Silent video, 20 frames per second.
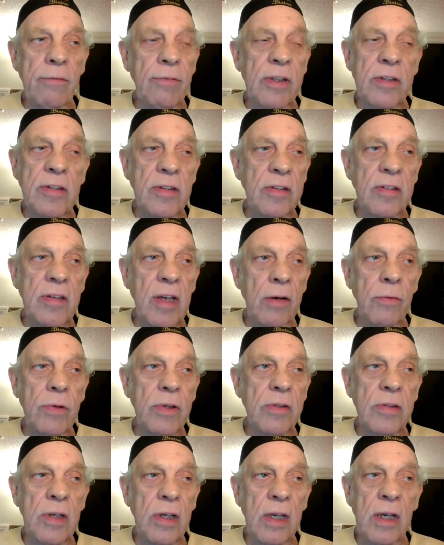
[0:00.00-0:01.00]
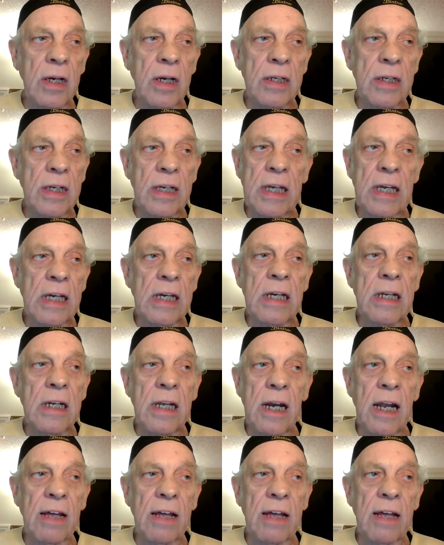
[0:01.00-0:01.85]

ever since I was a young kid,